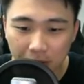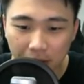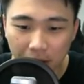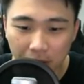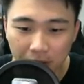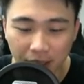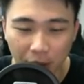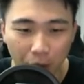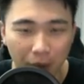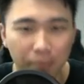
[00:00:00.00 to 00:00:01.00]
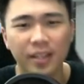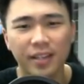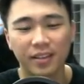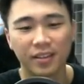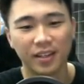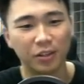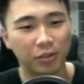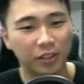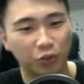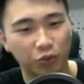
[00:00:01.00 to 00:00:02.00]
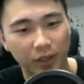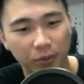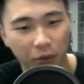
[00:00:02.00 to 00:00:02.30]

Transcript: now is like 1 minute into the stream.